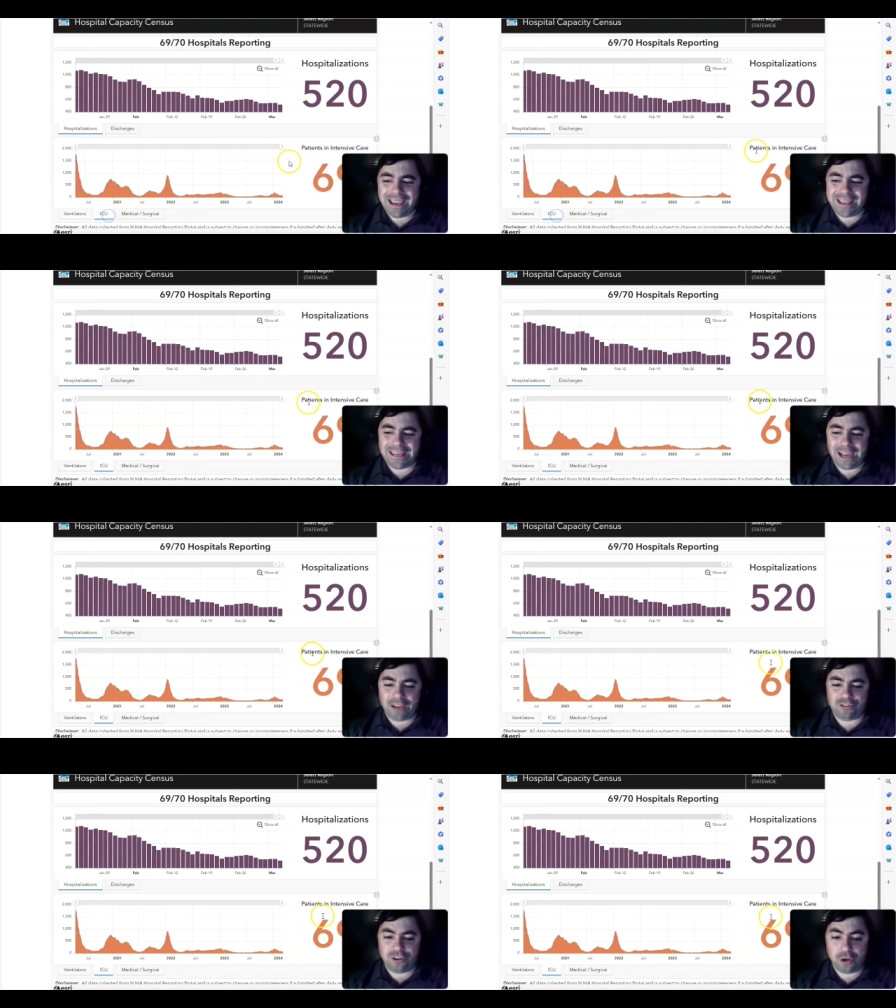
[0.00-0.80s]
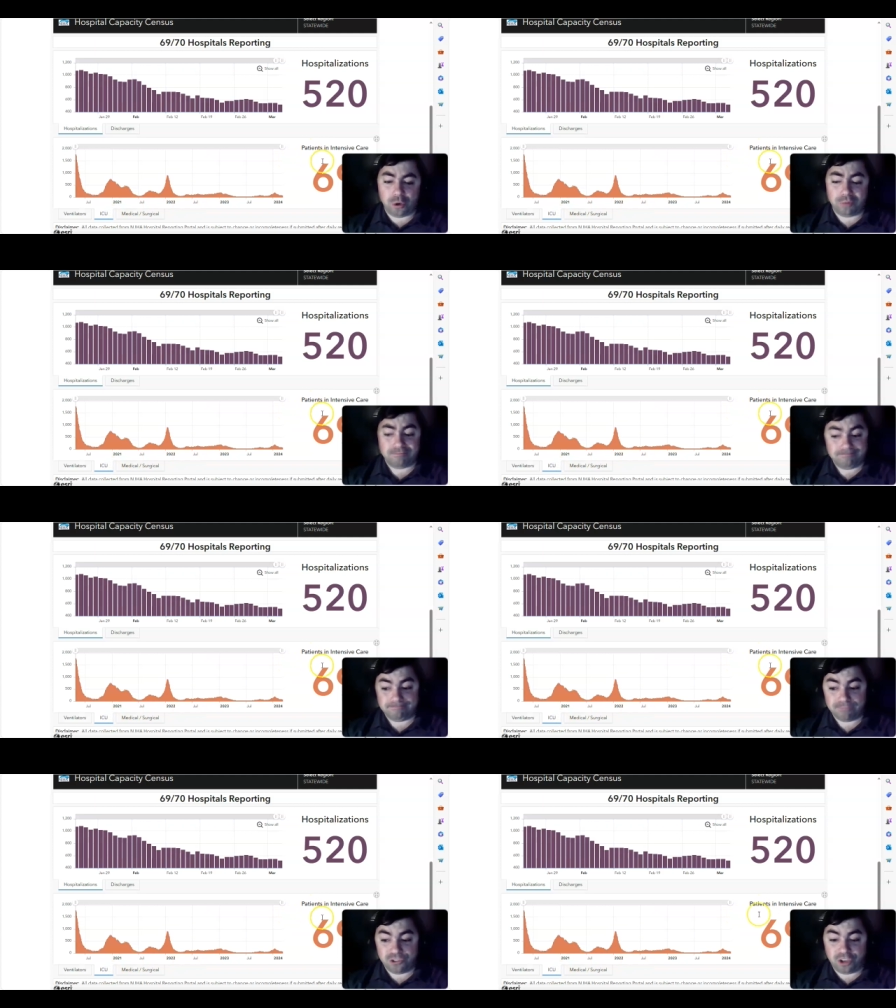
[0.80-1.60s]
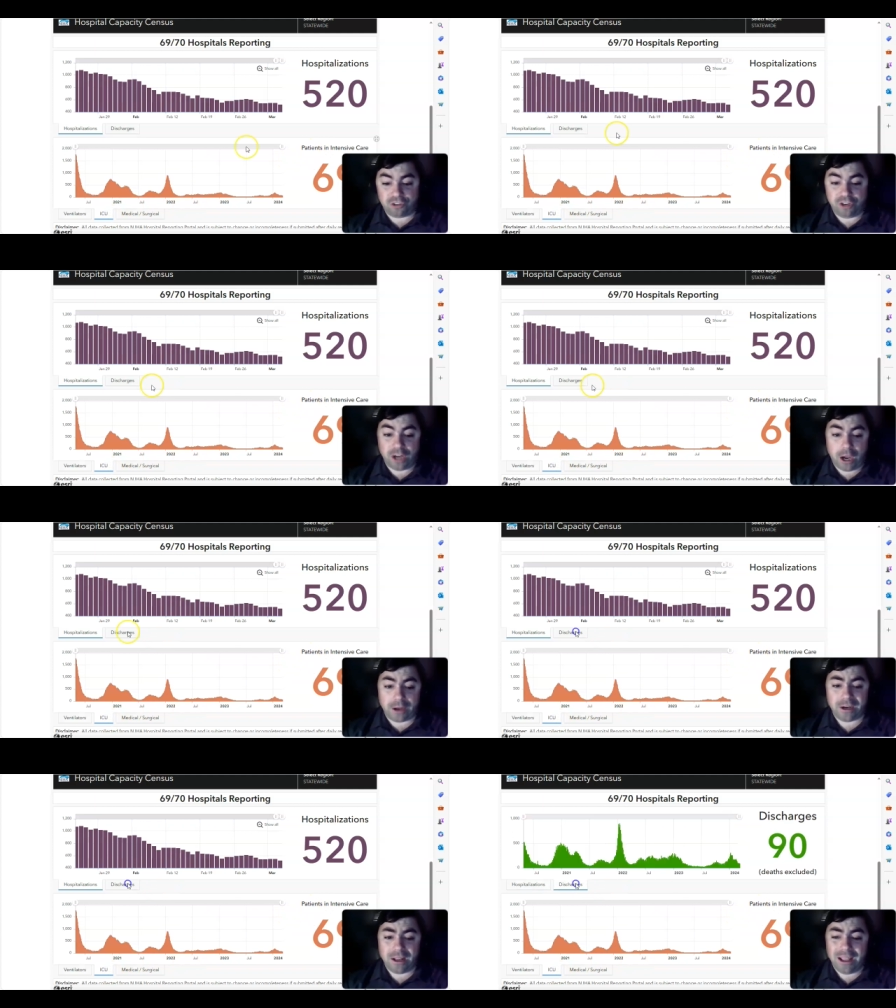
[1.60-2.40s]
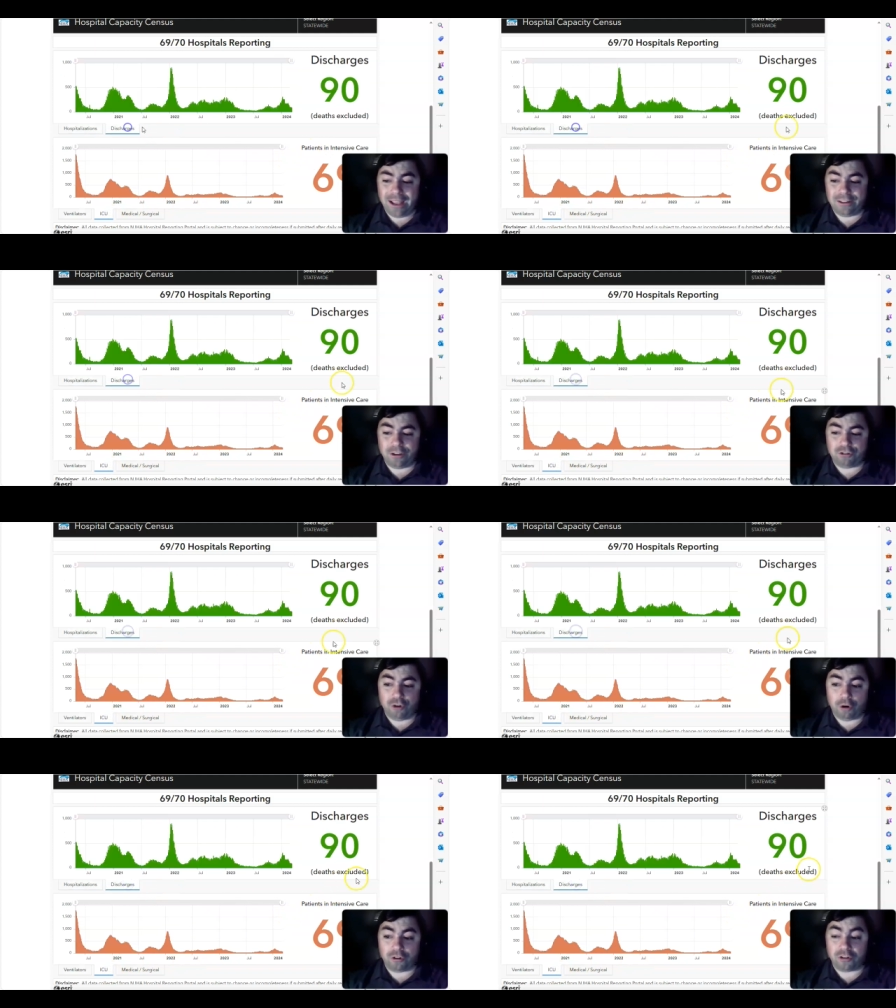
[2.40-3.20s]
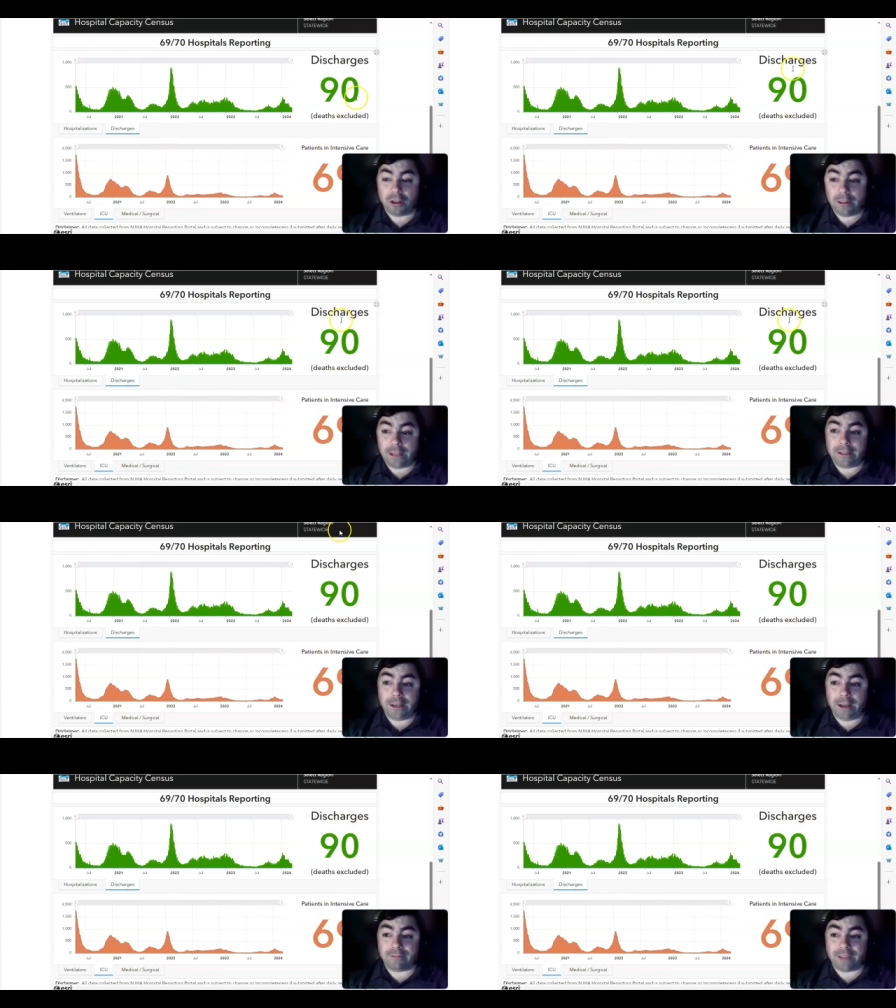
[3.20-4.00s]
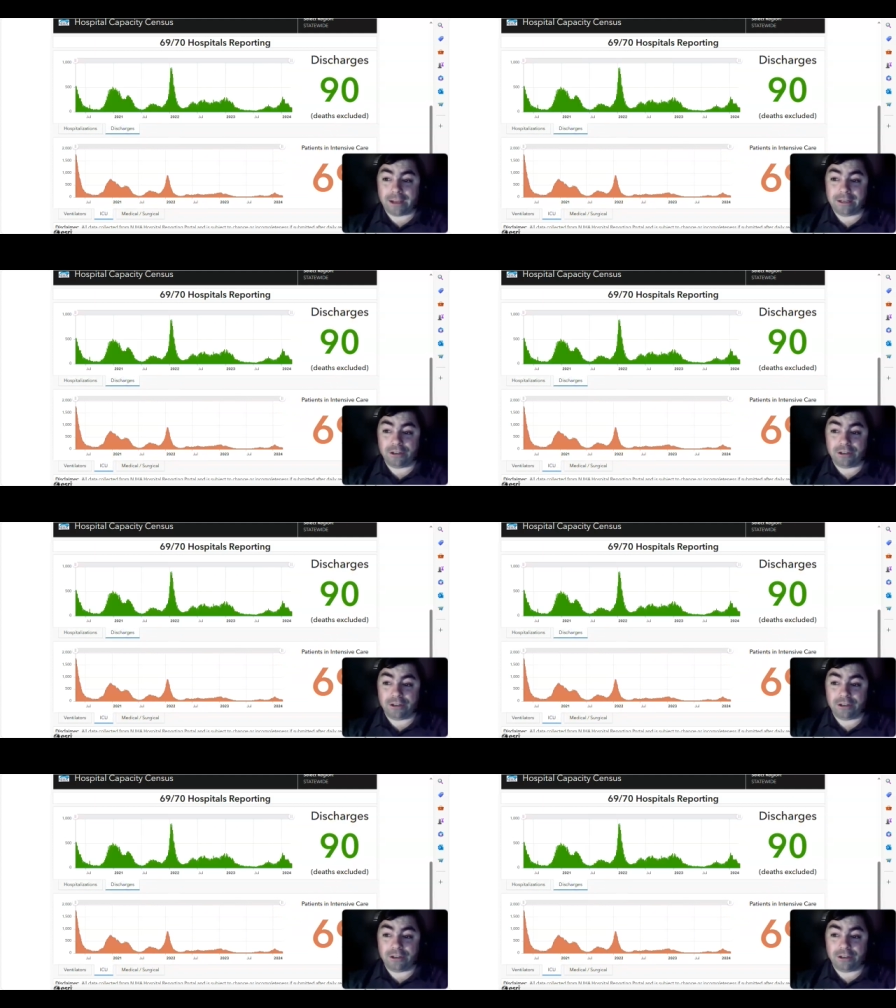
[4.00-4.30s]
In the ICU, 69, and discharges. They did have 90